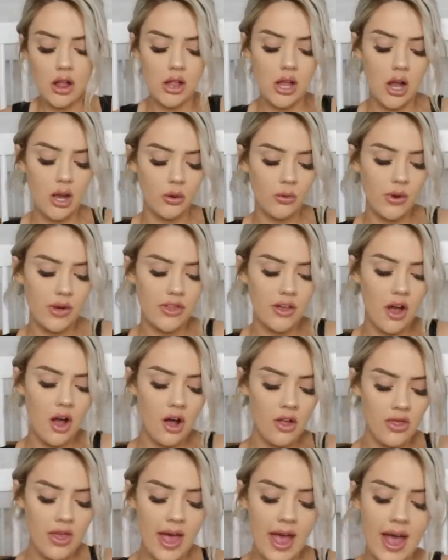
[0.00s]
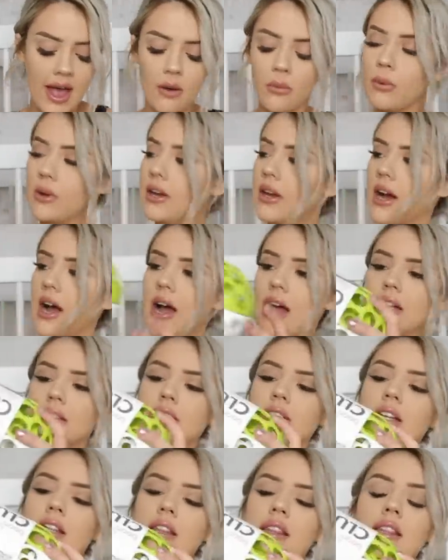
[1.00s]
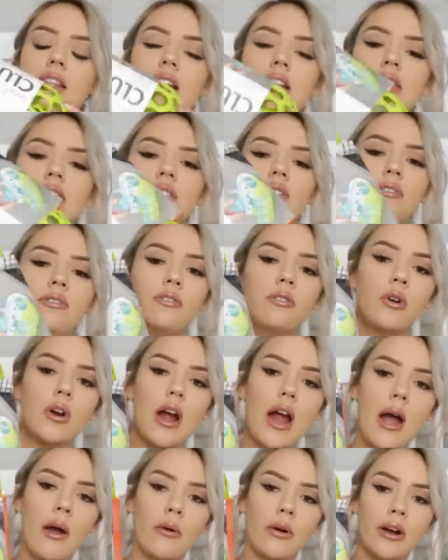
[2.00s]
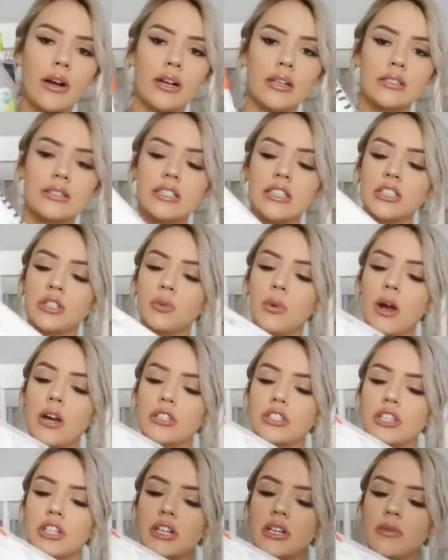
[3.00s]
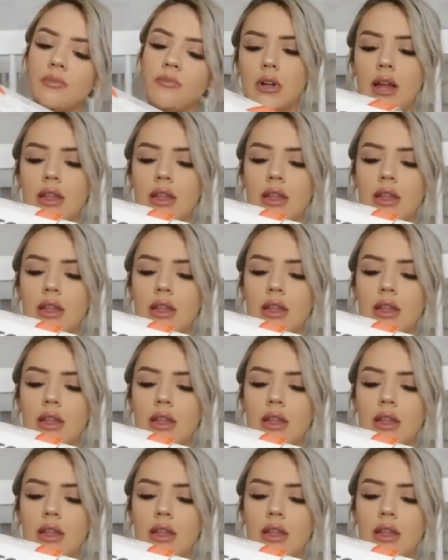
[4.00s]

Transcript: Along with all that, we got this for our dishwasher.